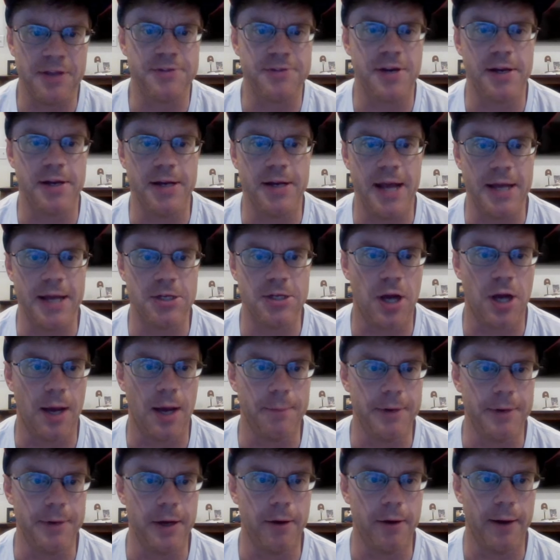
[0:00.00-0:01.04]
he's done an A
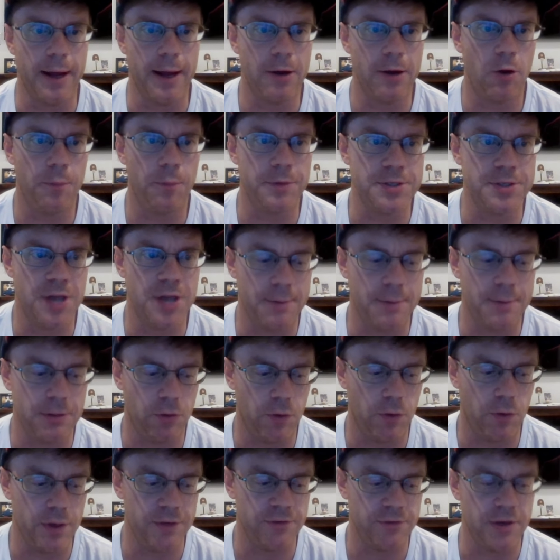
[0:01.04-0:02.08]
job here, and I hope that Tommy
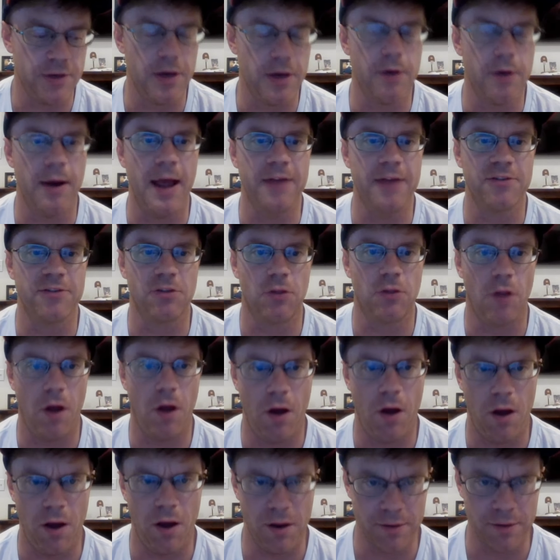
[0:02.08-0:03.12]
Lloyd is here as
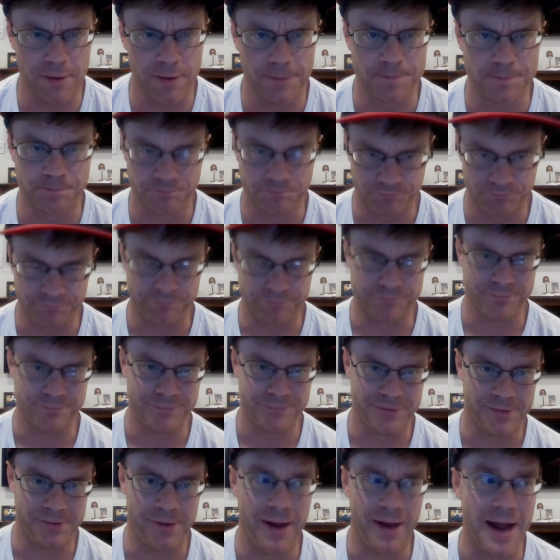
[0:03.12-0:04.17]
long
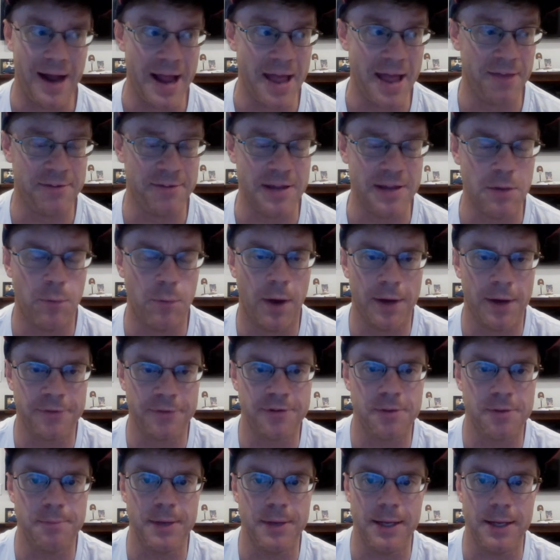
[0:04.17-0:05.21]
as he
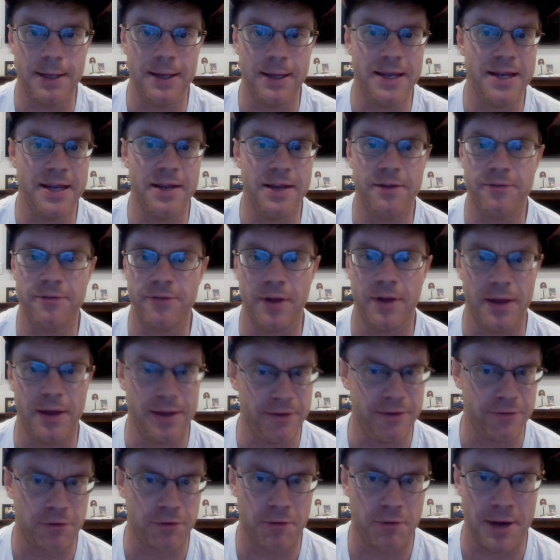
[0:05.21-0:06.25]
wants to be. He's
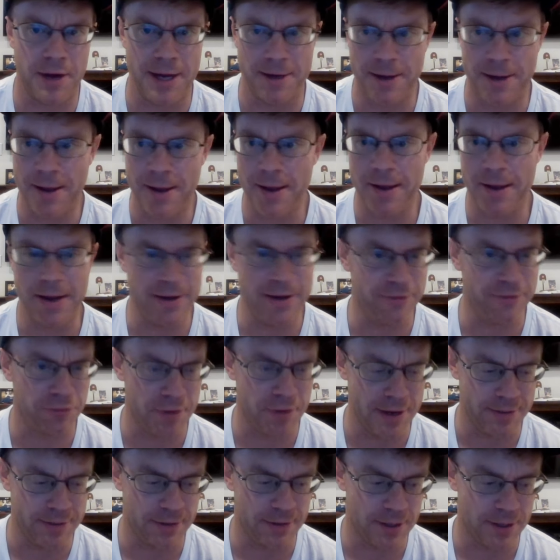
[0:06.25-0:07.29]
great. He's
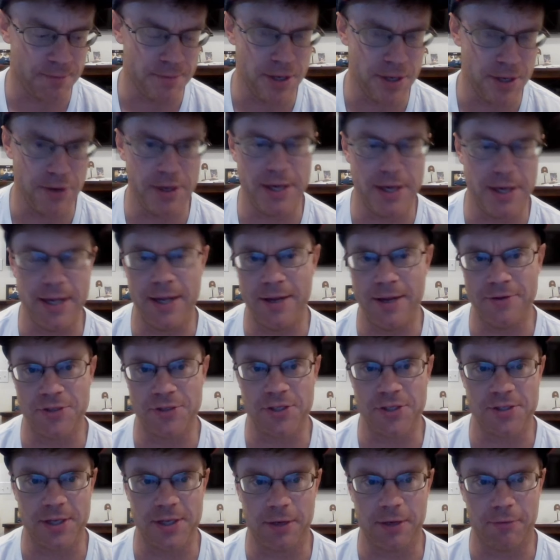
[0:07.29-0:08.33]
great in the community. He's
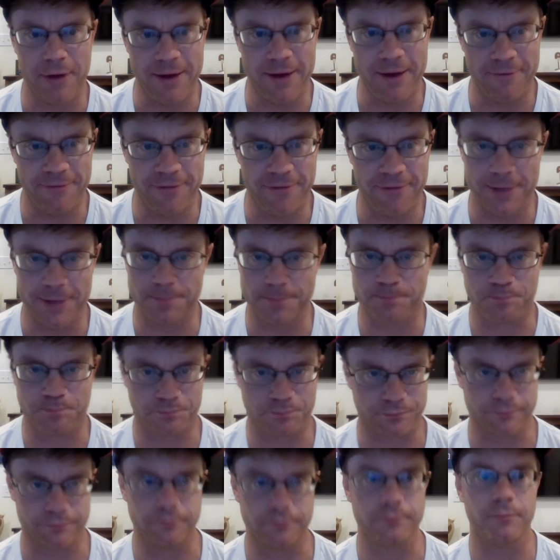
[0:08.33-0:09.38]
just a great fit.
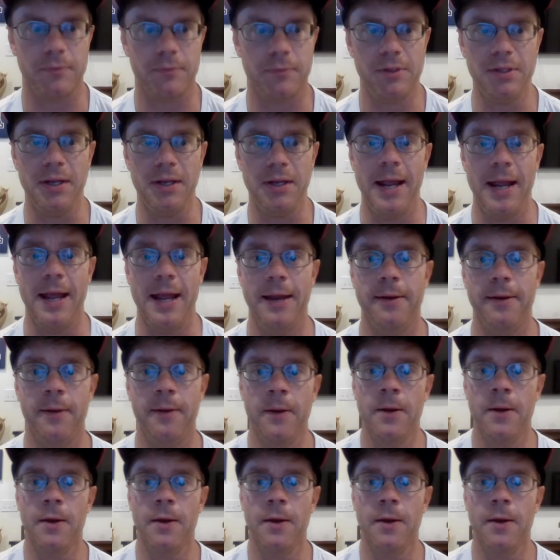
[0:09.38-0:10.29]
There's